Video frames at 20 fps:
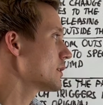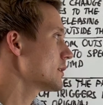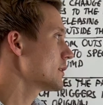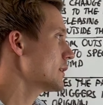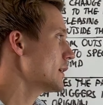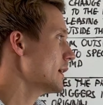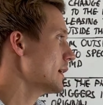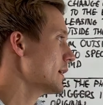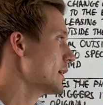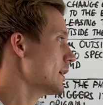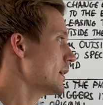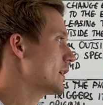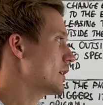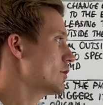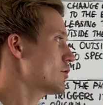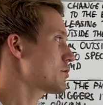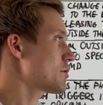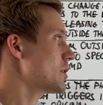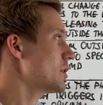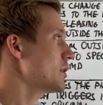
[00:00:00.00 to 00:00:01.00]
the
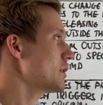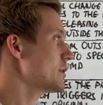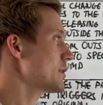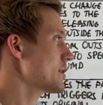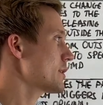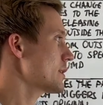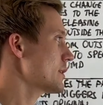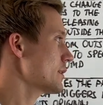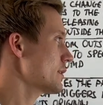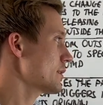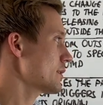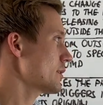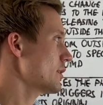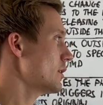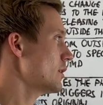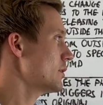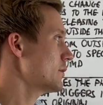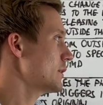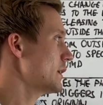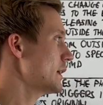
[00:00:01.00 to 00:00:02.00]
hydrolysis
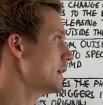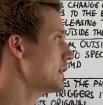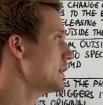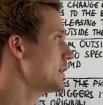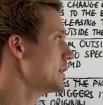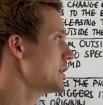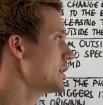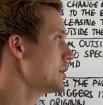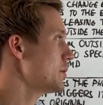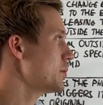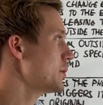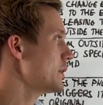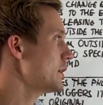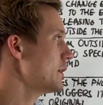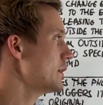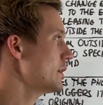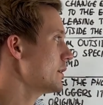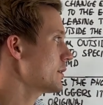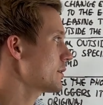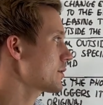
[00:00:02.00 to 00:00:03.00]
of
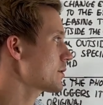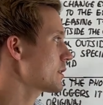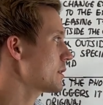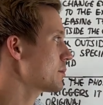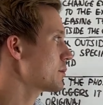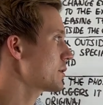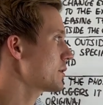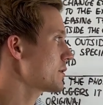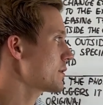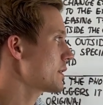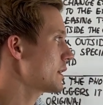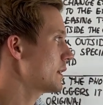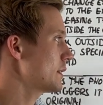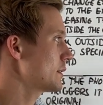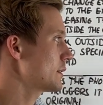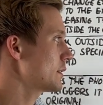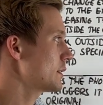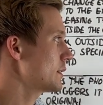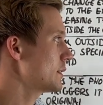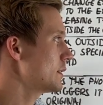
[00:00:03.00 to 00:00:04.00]
ATP is
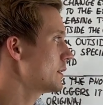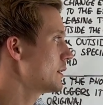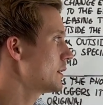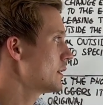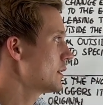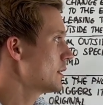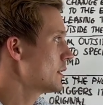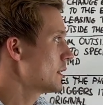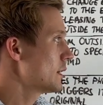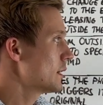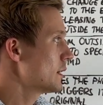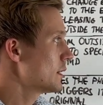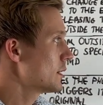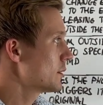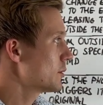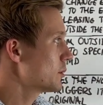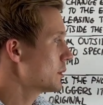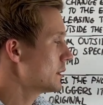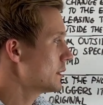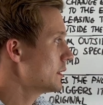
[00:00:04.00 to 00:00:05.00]
represented
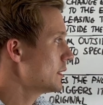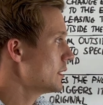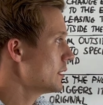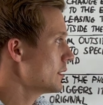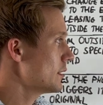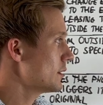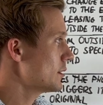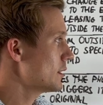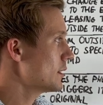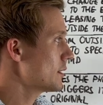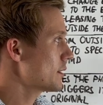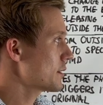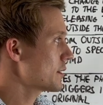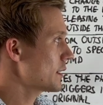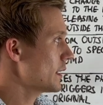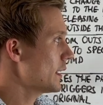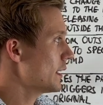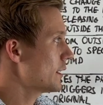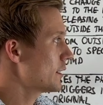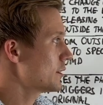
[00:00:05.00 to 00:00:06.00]
with this
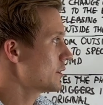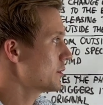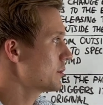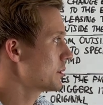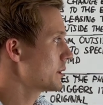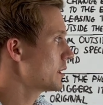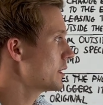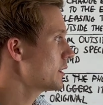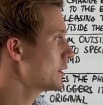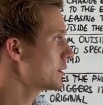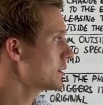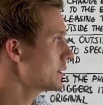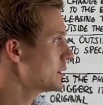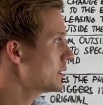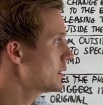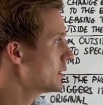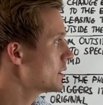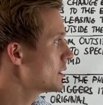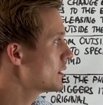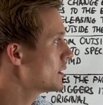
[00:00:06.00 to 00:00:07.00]
arrow here,
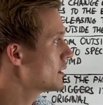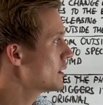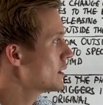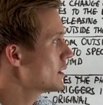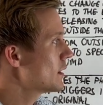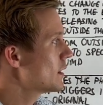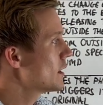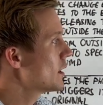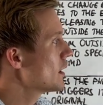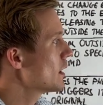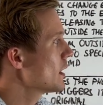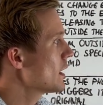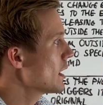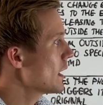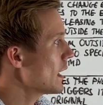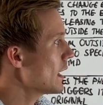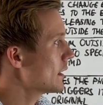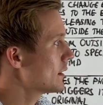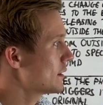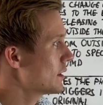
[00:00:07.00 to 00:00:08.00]

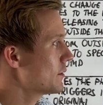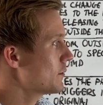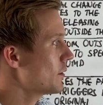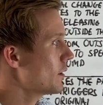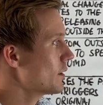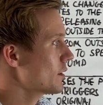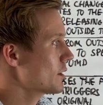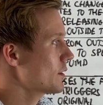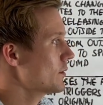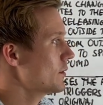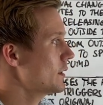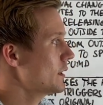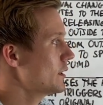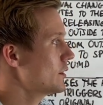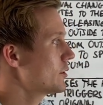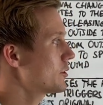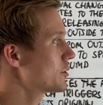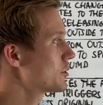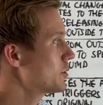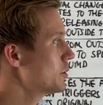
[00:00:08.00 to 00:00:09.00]
and the
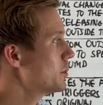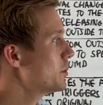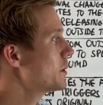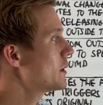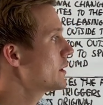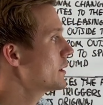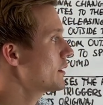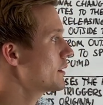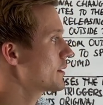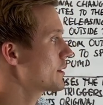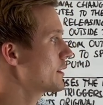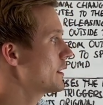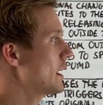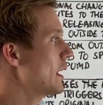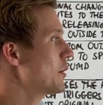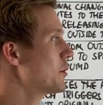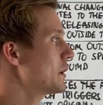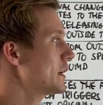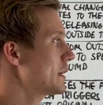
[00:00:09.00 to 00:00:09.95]
phosphate group is now